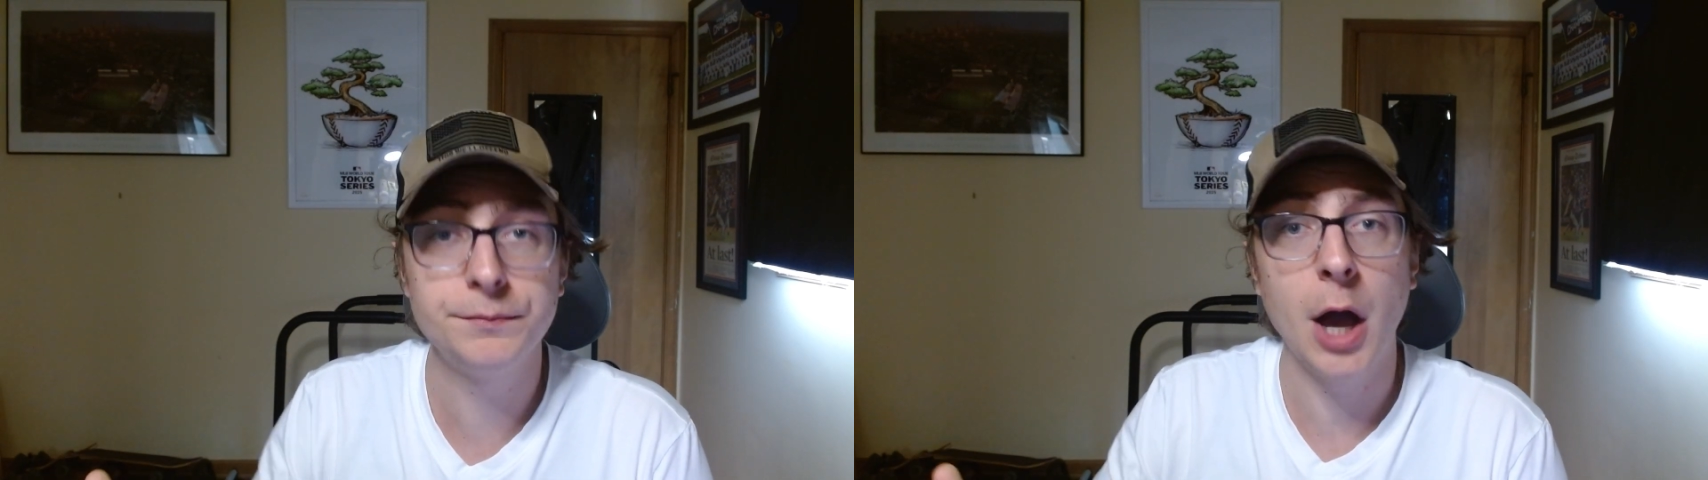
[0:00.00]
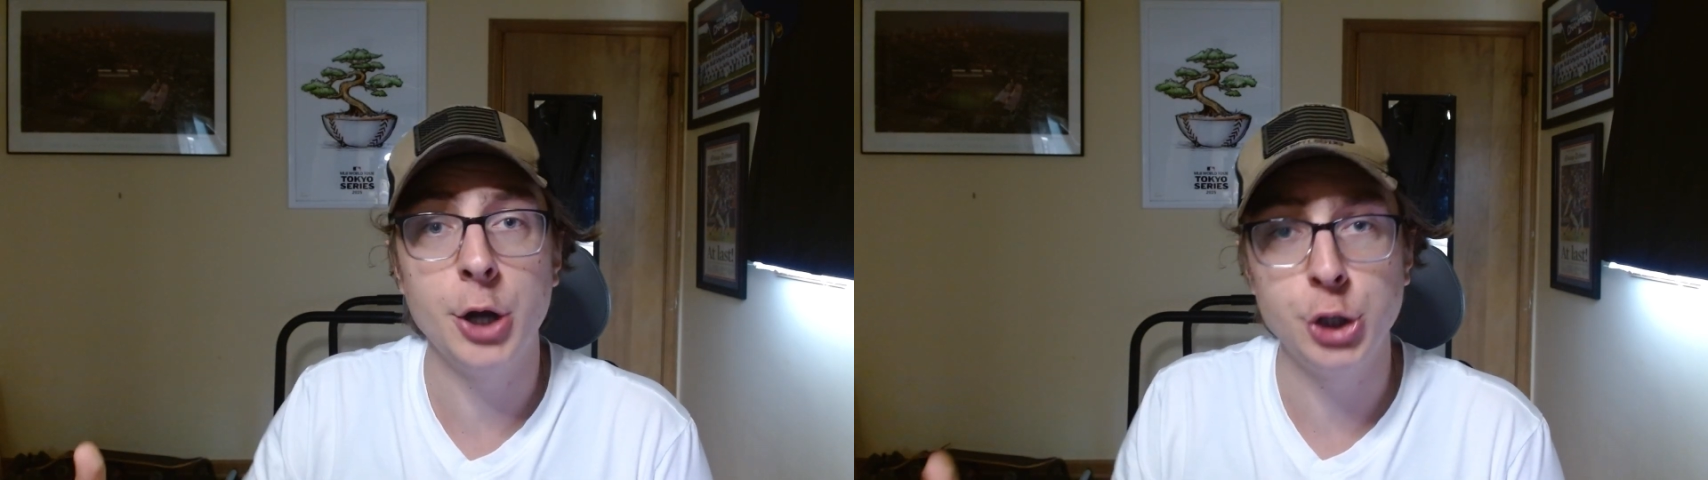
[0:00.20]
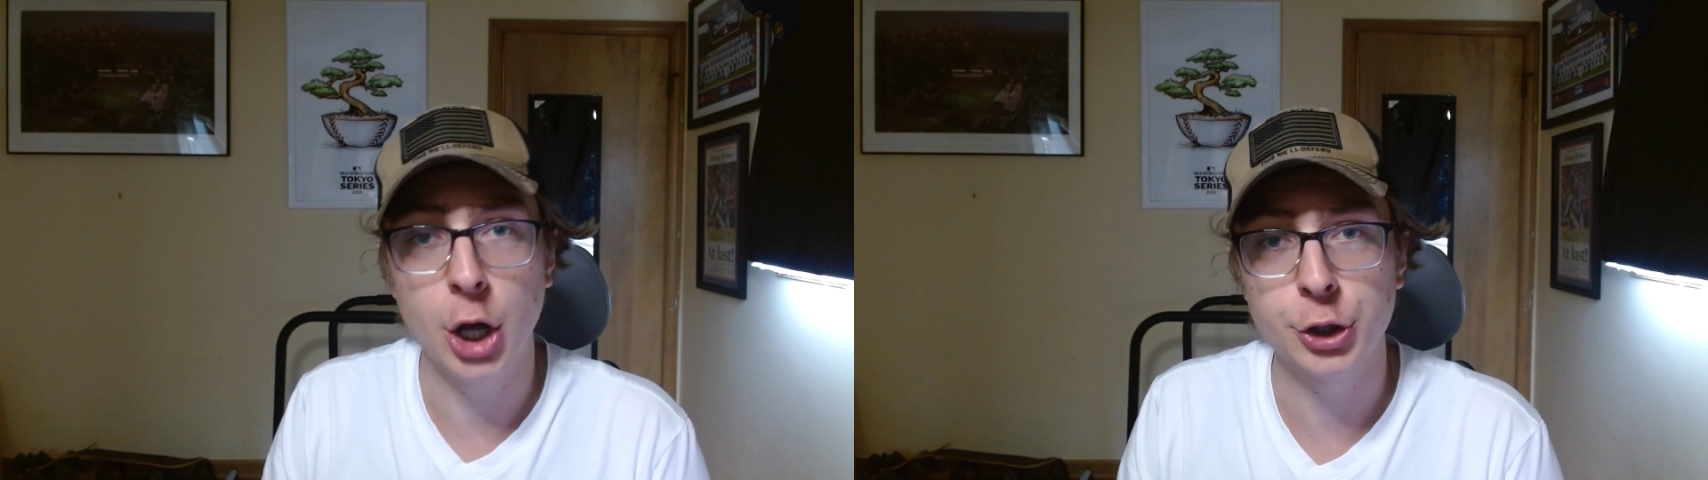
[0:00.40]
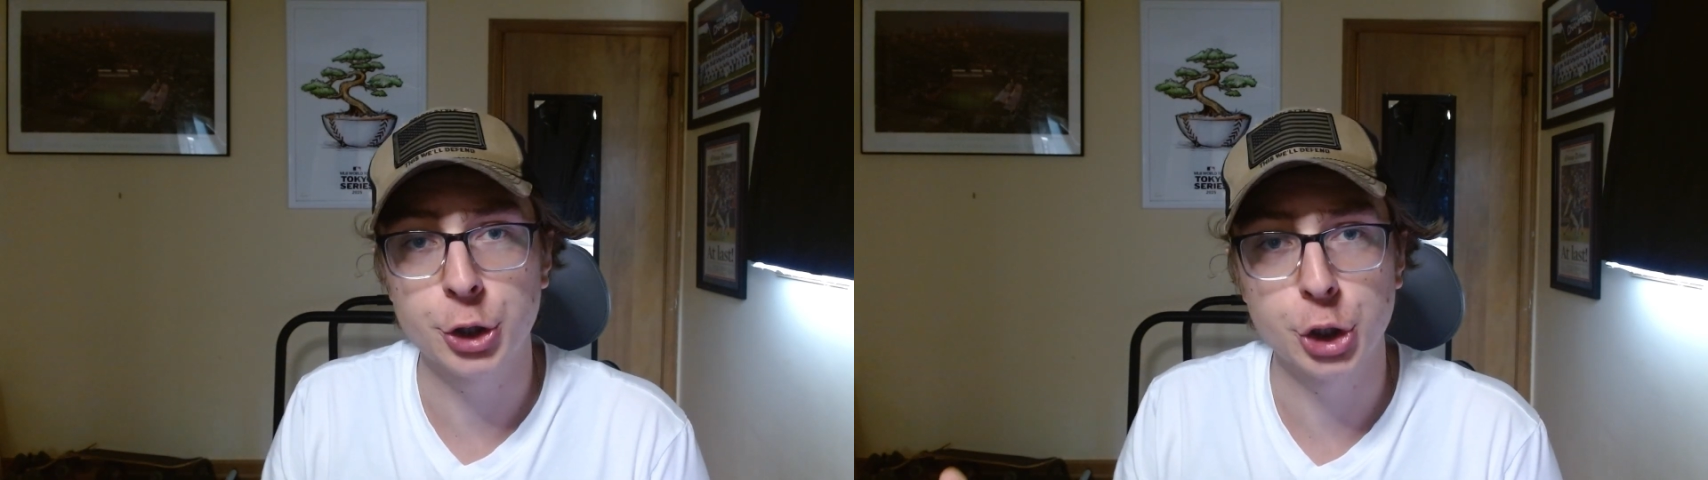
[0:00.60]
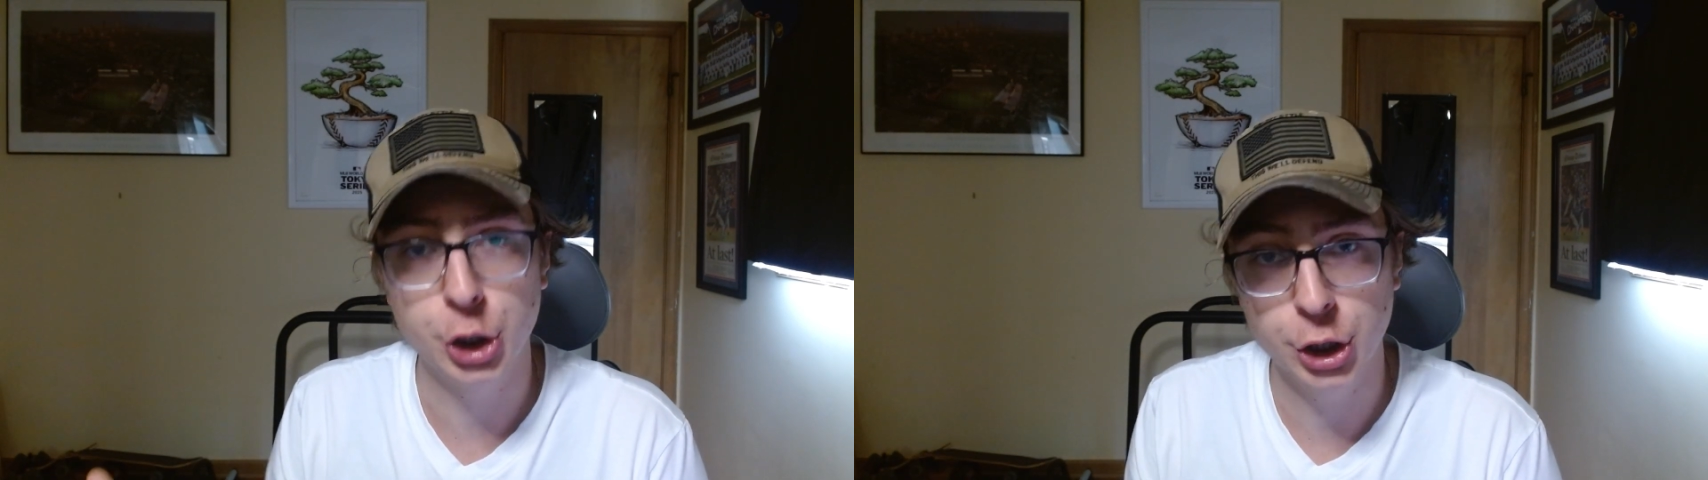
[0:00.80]

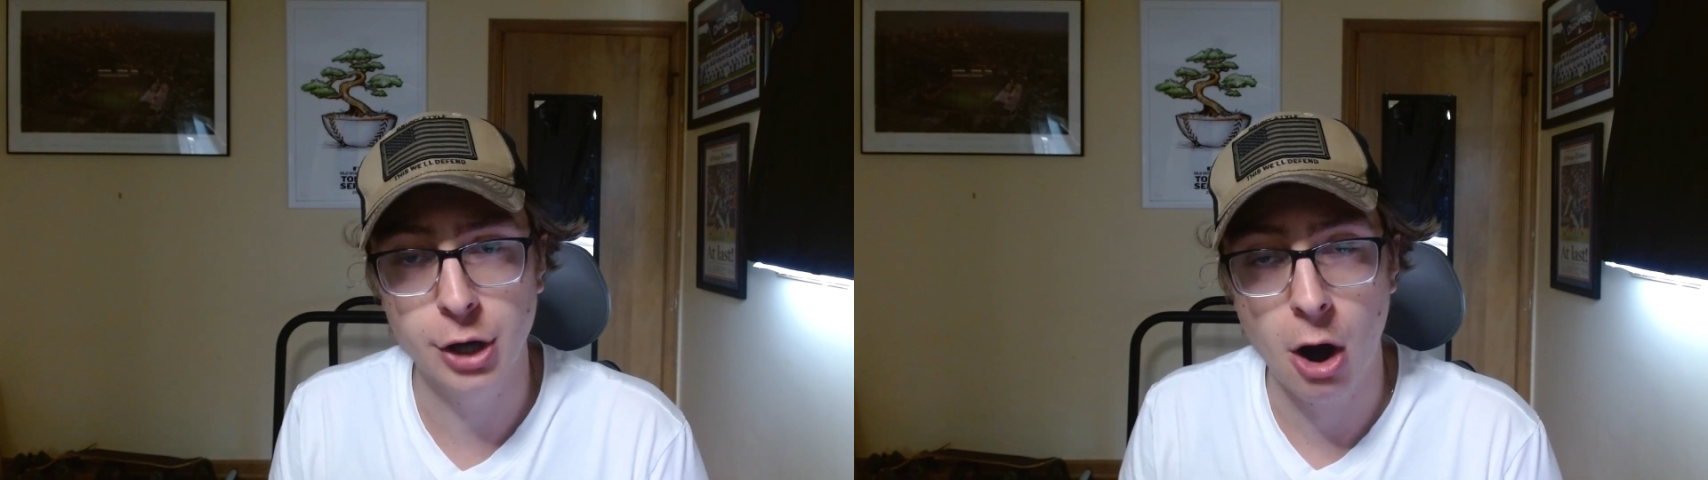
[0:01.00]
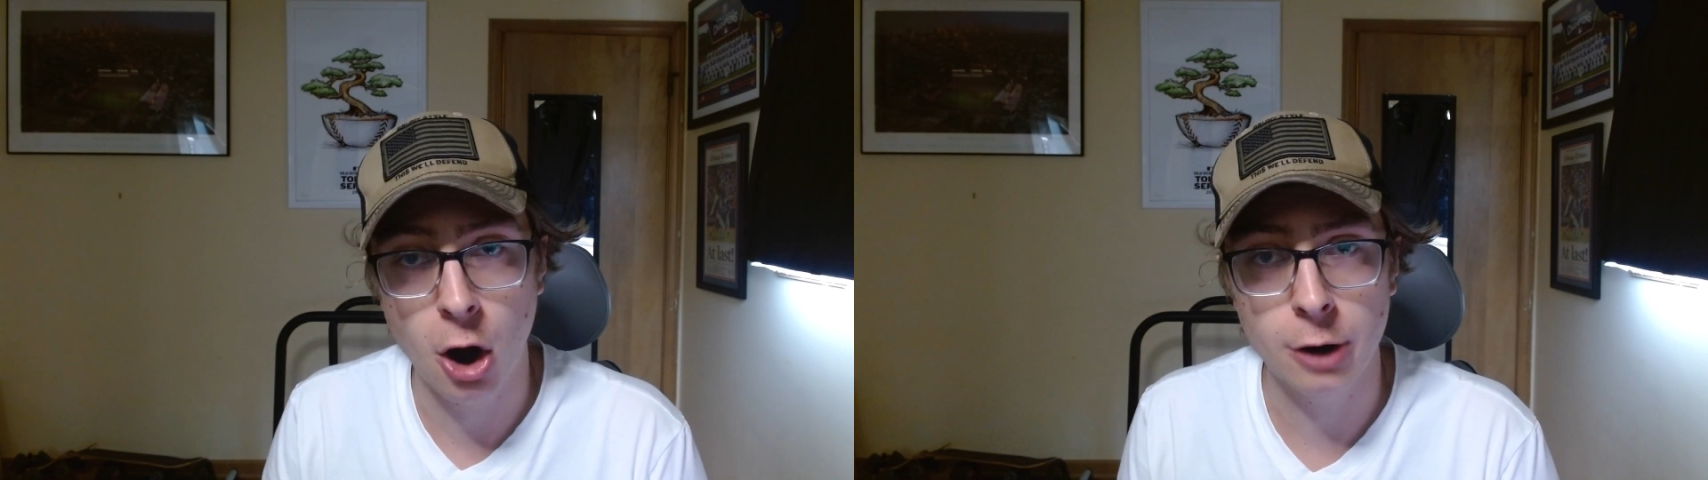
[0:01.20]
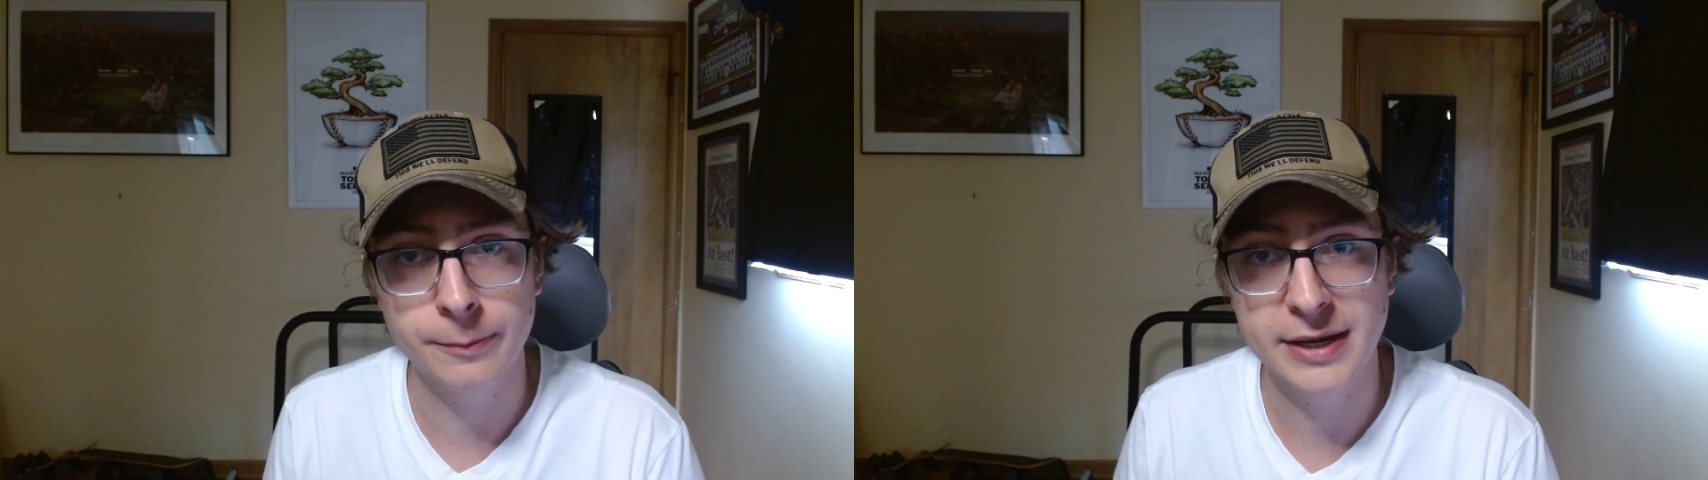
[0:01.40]
another good arm